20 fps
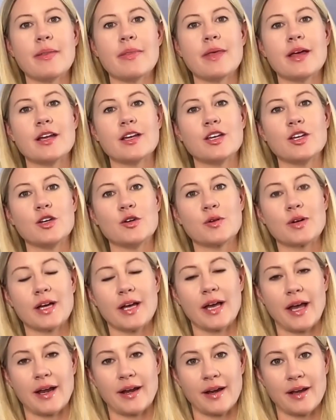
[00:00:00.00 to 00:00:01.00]
then you
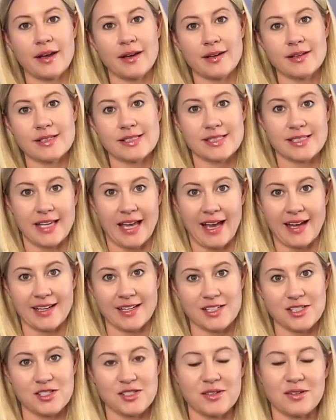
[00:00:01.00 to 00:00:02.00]
can scan
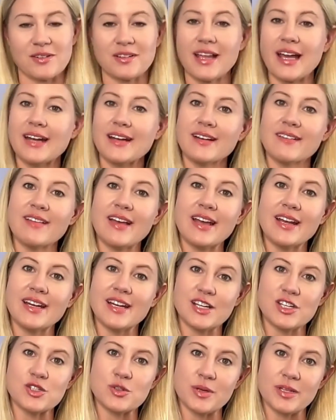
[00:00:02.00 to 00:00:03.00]
into your Lightning Lane,
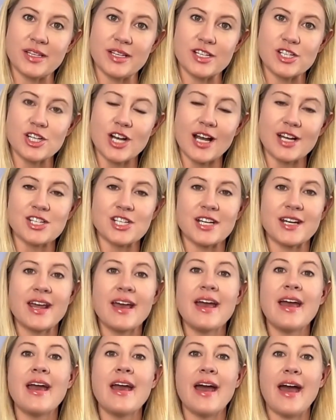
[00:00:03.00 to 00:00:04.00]
enjoy the attraction,
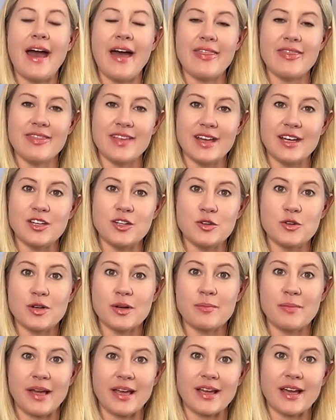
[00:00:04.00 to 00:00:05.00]
and then you
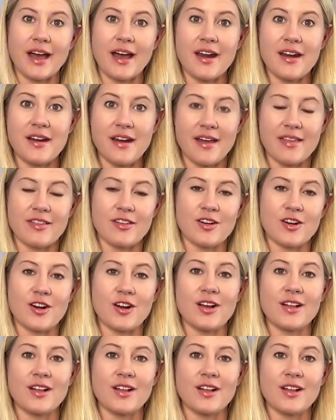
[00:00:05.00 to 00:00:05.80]
can make another